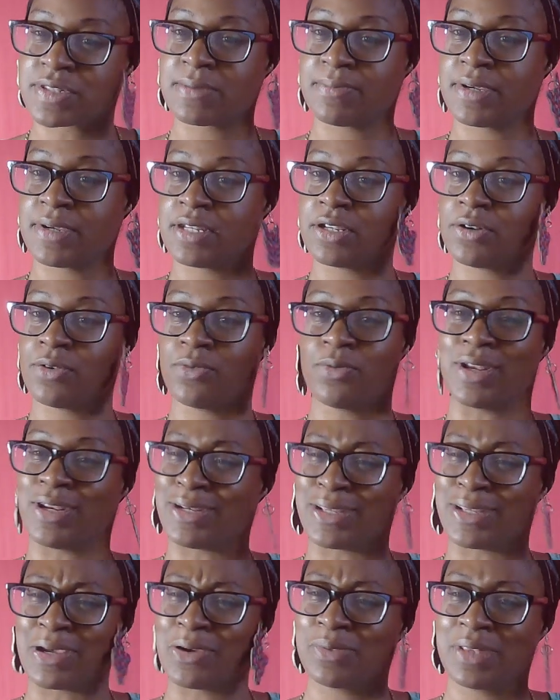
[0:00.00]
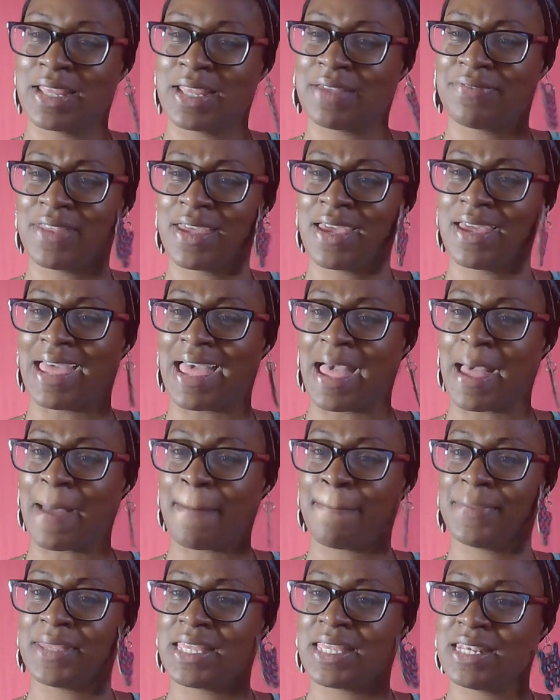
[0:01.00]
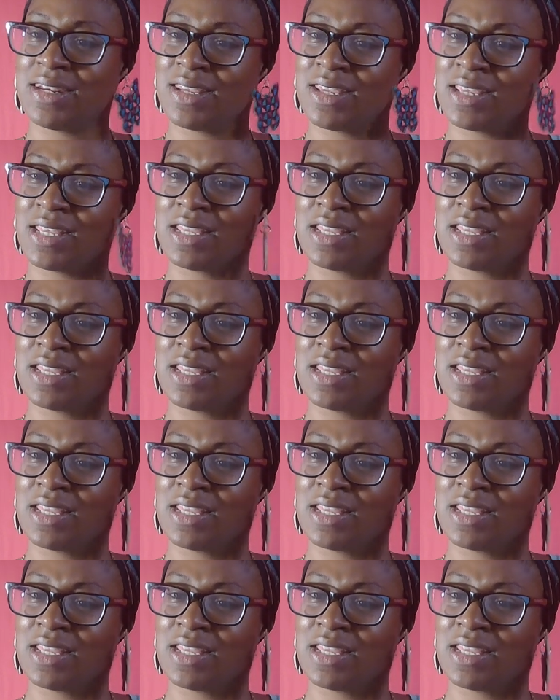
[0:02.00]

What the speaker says: to be doing. Don't let that happen.